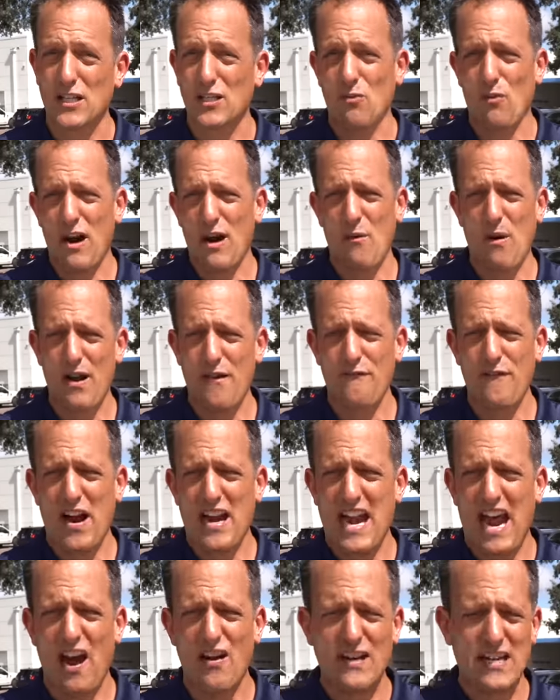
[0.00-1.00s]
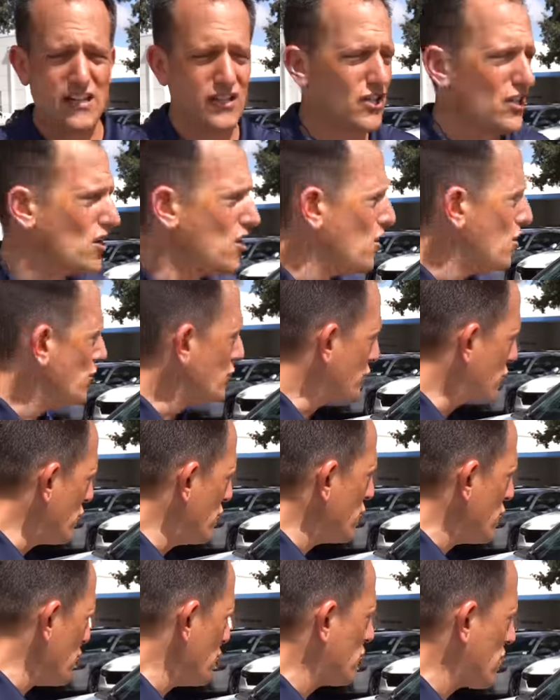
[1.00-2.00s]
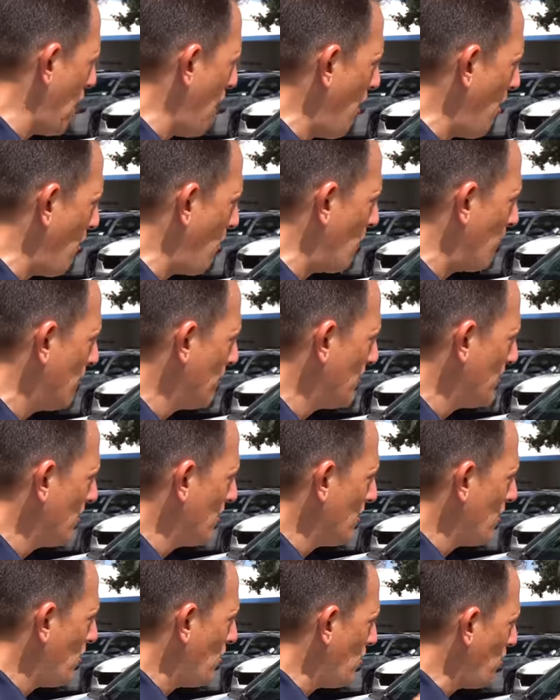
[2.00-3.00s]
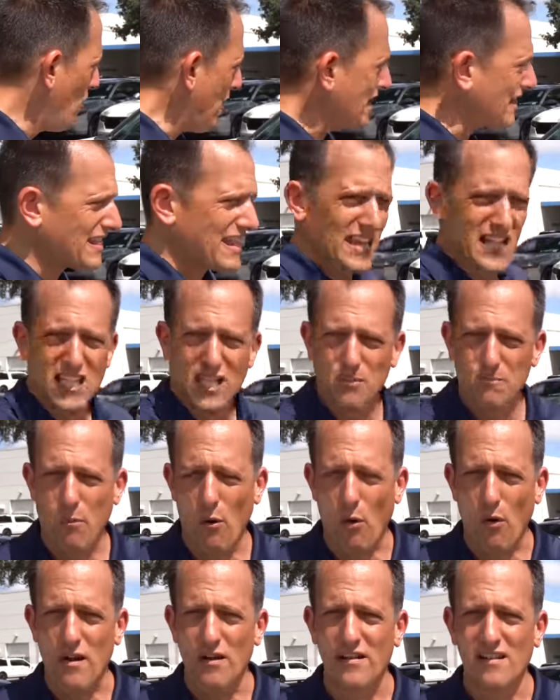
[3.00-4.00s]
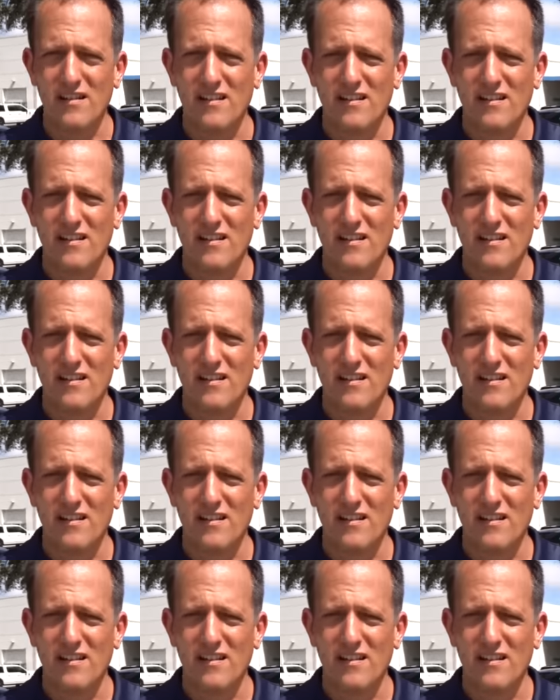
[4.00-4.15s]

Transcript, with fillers: So what I want to find out is, do you go with this sport,